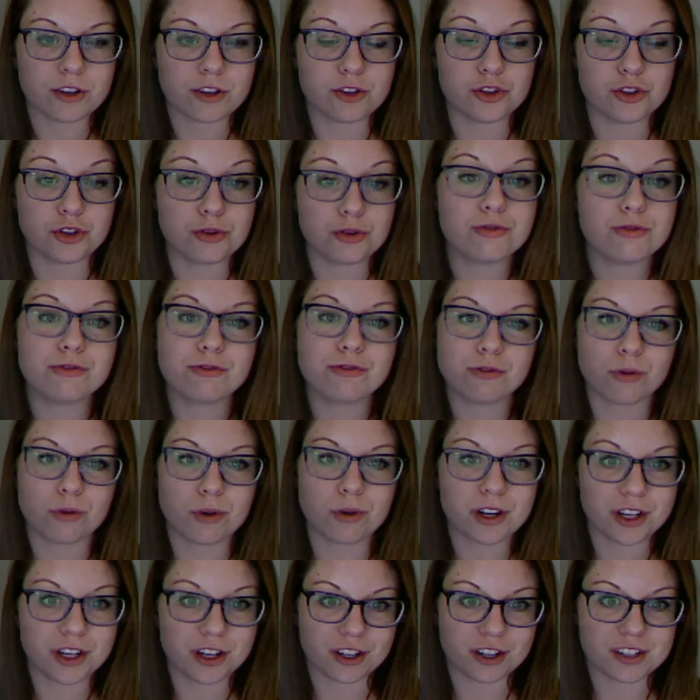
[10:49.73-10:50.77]
do
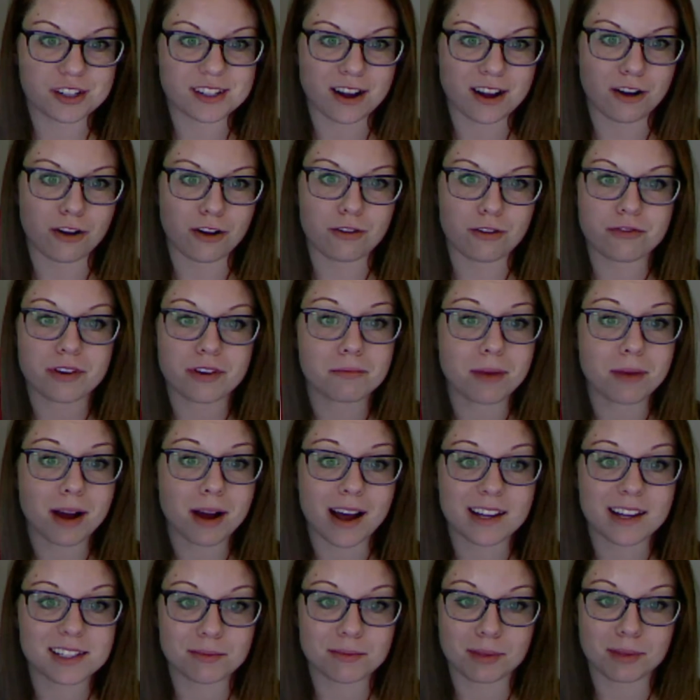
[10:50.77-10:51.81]
for yourself, and
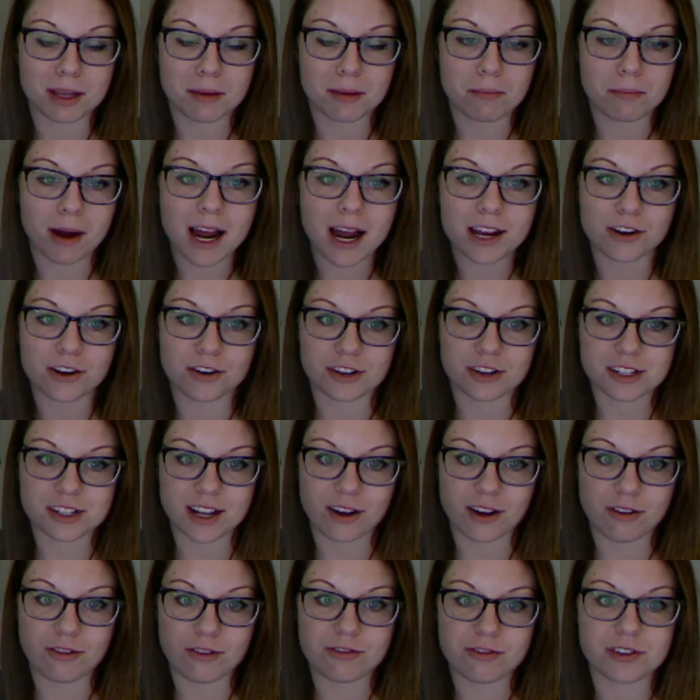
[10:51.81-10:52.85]
possibly by
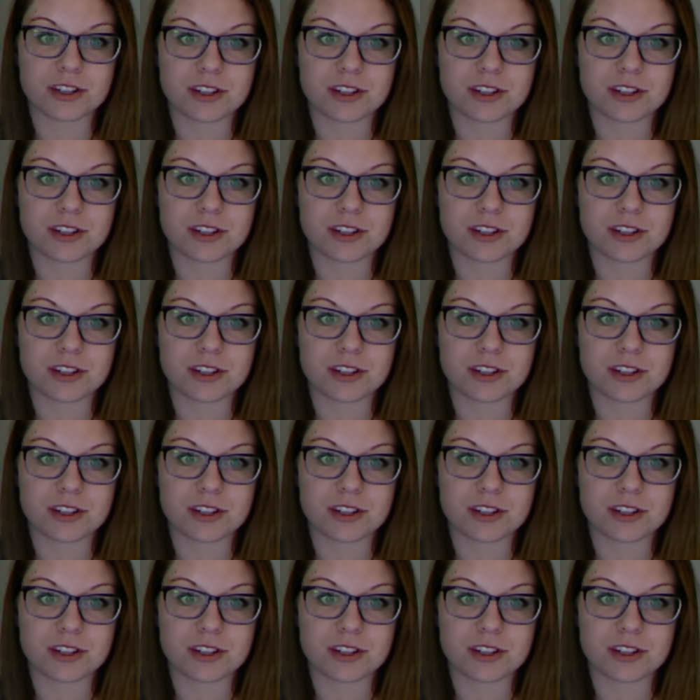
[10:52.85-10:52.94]
yourself